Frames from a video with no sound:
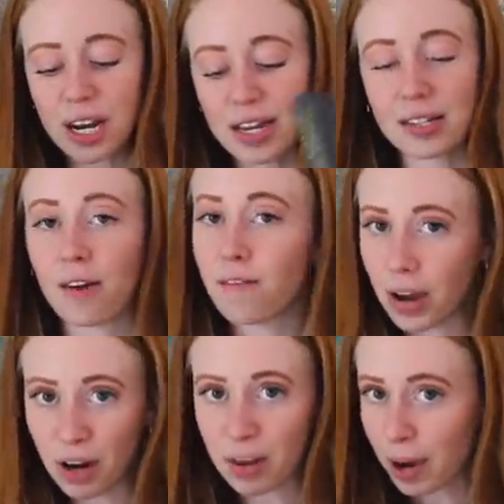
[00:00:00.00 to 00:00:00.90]
is
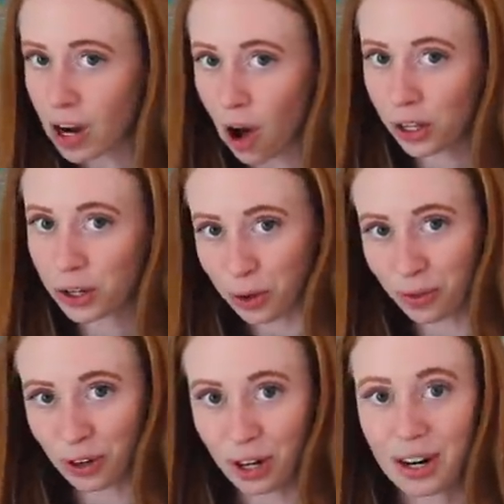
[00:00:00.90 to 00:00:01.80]
Verity by Colleen
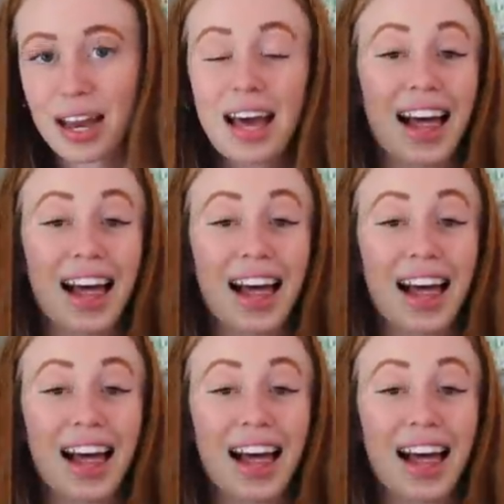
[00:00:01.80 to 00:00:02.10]
Hoover,